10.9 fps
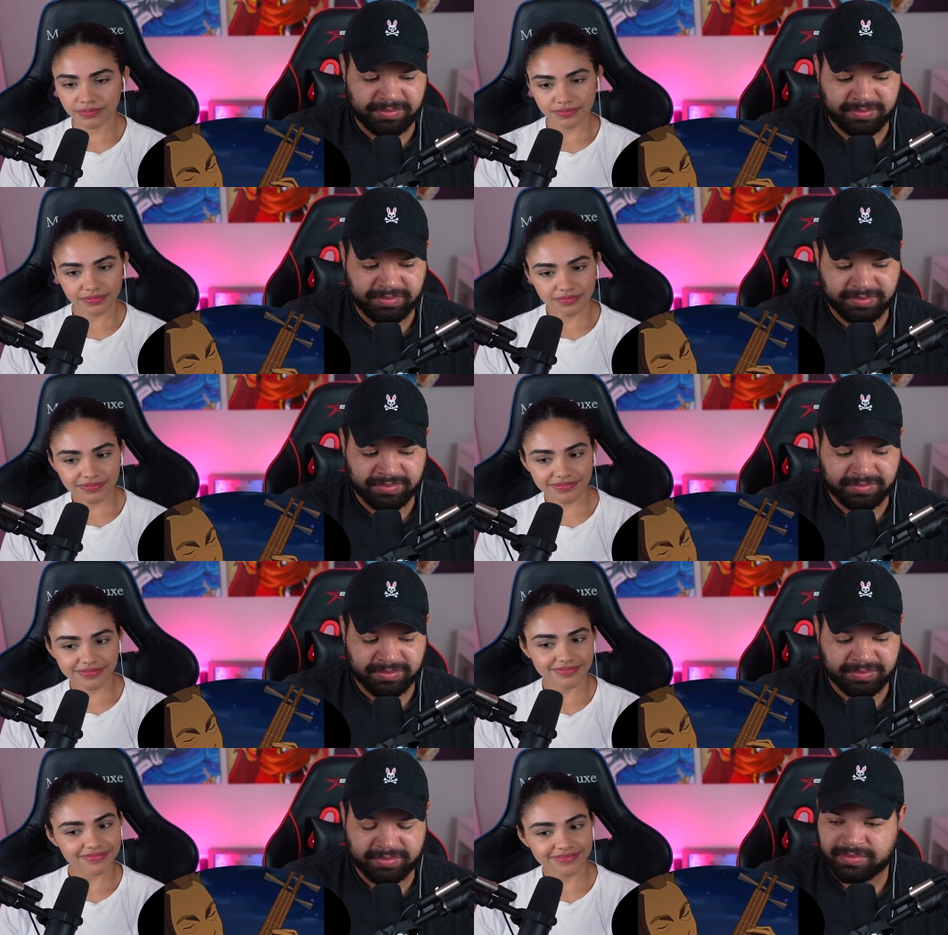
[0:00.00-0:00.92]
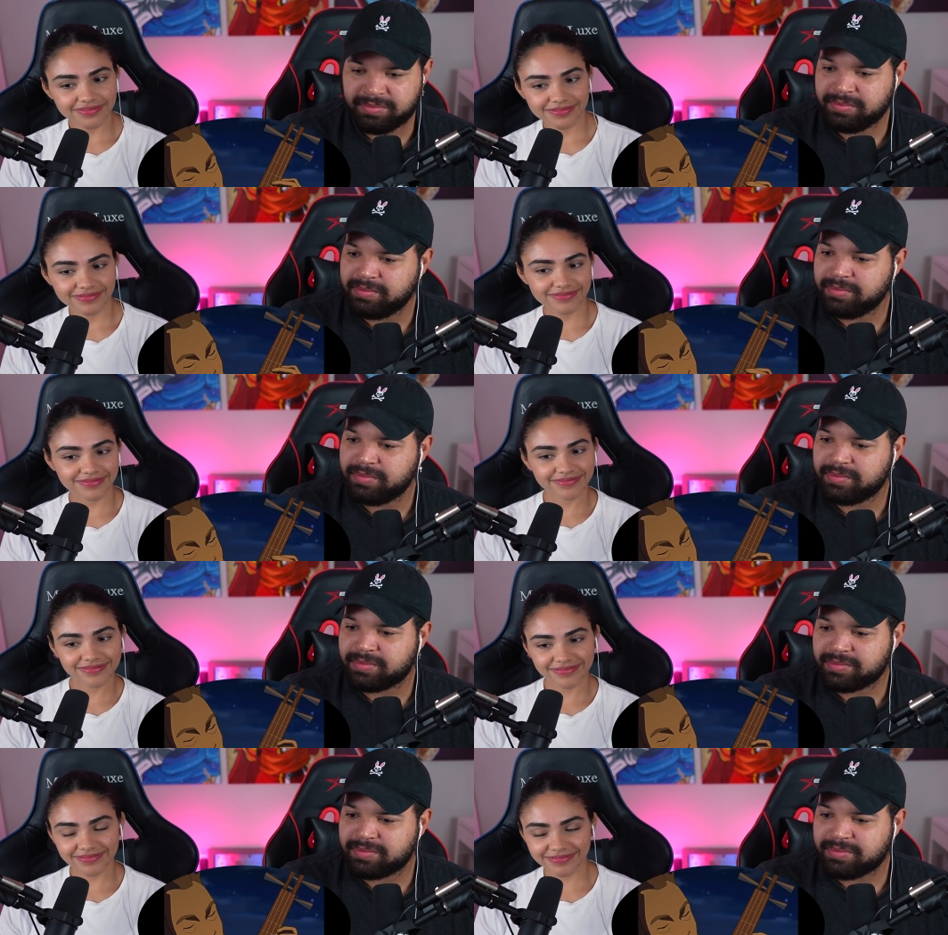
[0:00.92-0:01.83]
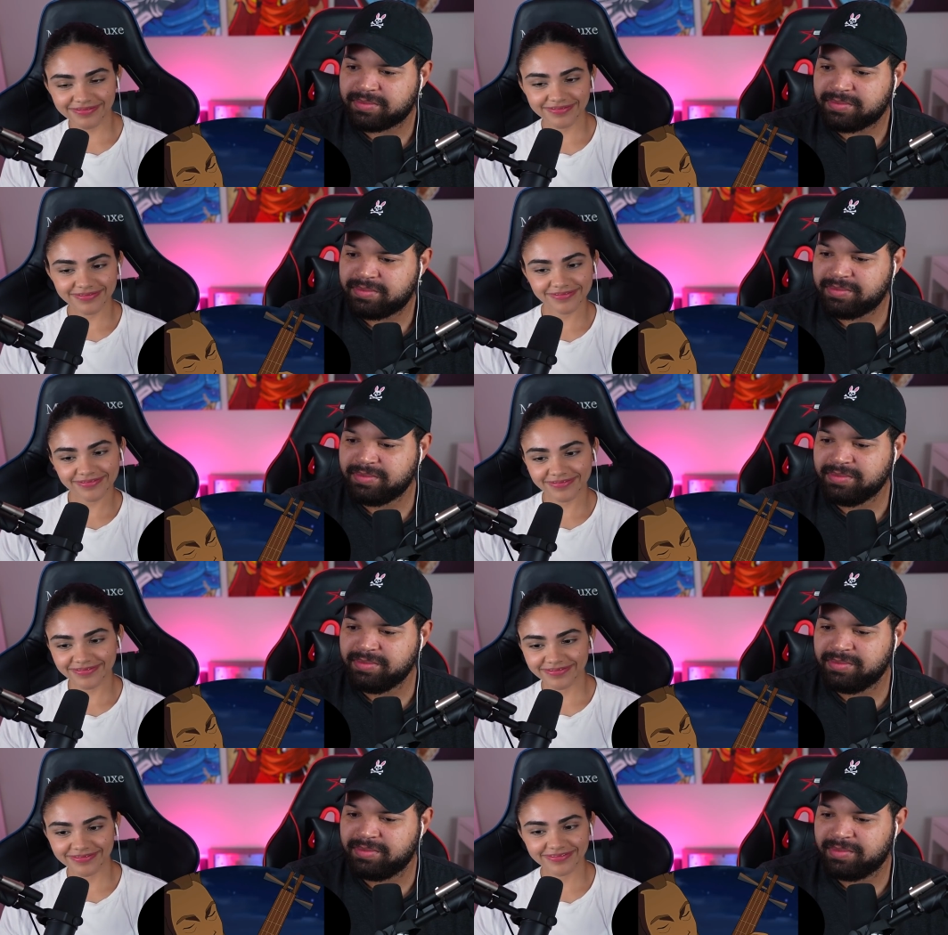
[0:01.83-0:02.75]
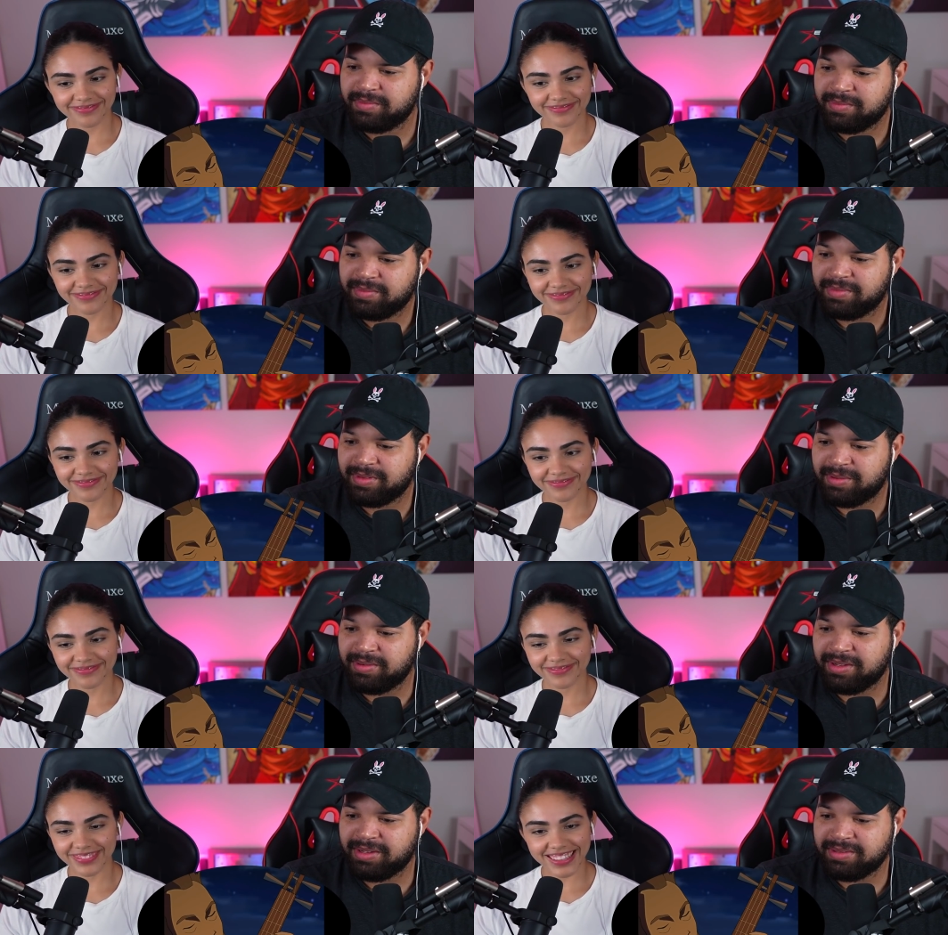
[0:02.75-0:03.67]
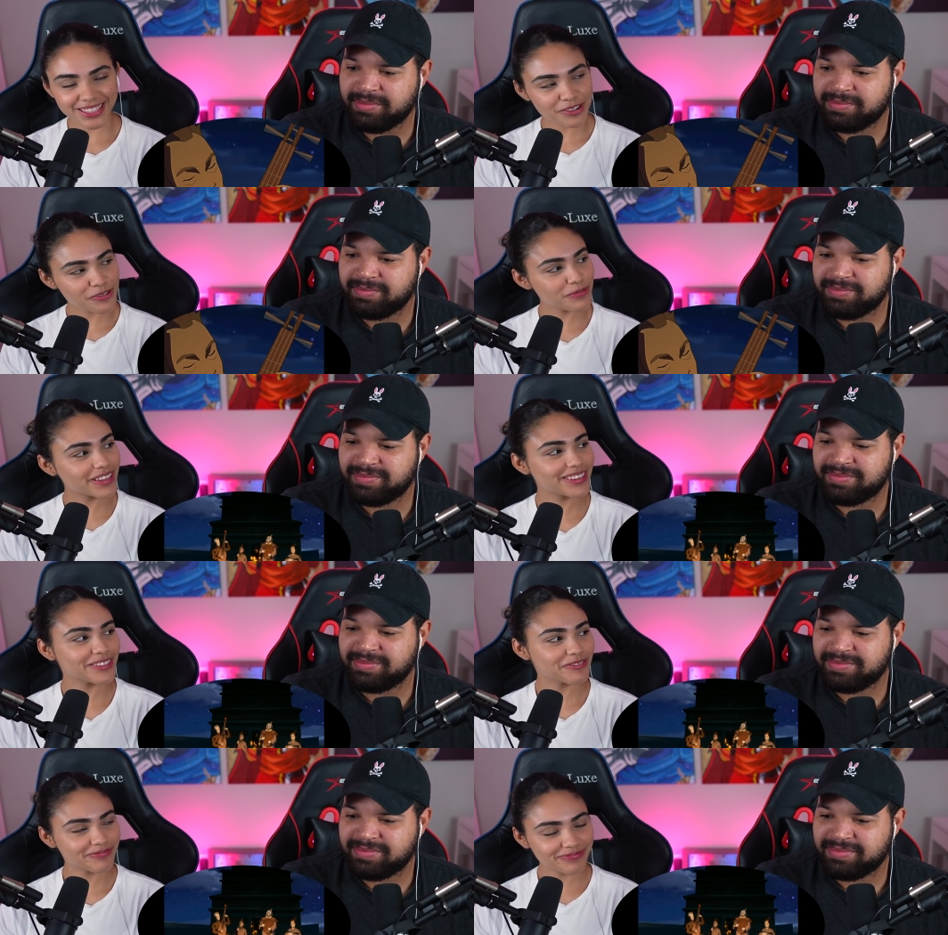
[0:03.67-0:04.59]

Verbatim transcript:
Speaker 1: Mm, mm, okay, that's a cool beat.